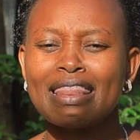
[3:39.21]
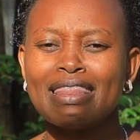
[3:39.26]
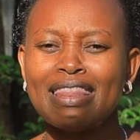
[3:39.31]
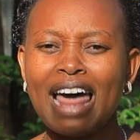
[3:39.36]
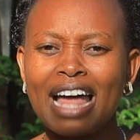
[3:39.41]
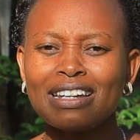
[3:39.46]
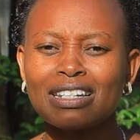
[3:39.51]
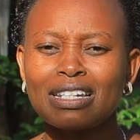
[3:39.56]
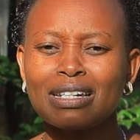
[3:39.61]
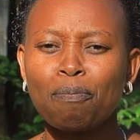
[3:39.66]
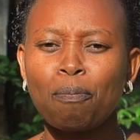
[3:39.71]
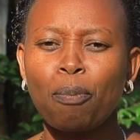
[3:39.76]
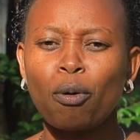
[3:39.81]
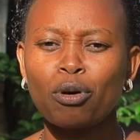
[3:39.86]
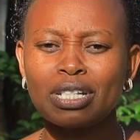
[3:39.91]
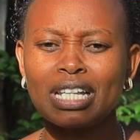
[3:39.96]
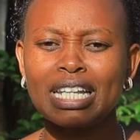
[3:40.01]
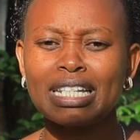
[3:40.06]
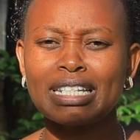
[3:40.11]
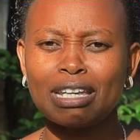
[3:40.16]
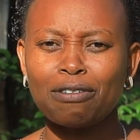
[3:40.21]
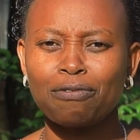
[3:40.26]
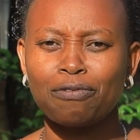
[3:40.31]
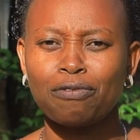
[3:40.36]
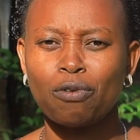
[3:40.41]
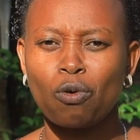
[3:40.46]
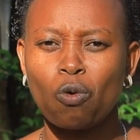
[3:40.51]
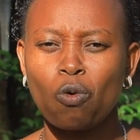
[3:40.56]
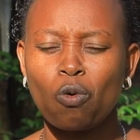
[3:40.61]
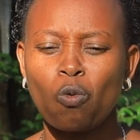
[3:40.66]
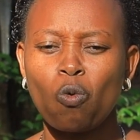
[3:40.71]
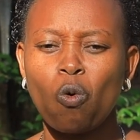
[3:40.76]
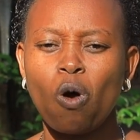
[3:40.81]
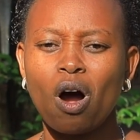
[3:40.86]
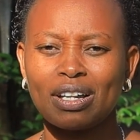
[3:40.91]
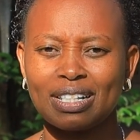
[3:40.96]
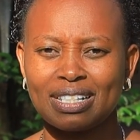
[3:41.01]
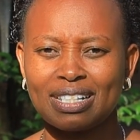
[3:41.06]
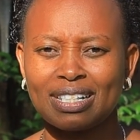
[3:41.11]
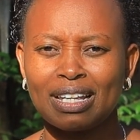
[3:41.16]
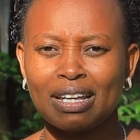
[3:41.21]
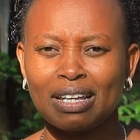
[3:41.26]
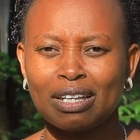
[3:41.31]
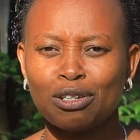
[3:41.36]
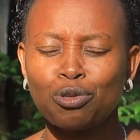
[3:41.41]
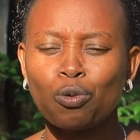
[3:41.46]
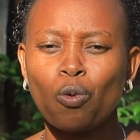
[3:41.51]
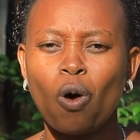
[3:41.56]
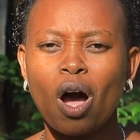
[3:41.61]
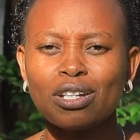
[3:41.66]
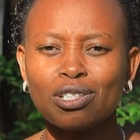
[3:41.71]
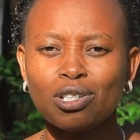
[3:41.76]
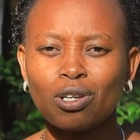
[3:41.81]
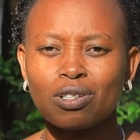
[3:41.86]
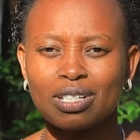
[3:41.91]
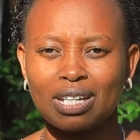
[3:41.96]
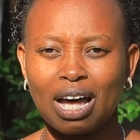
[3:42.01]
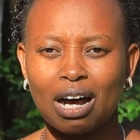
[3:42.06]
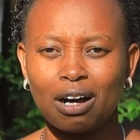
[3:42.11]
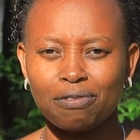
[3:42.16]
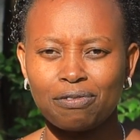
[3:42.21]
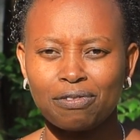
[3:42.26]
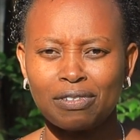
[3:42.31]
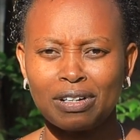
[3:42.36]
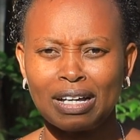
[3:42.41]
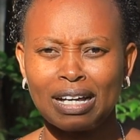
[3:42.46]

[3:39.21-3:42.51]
That positive words towards yourself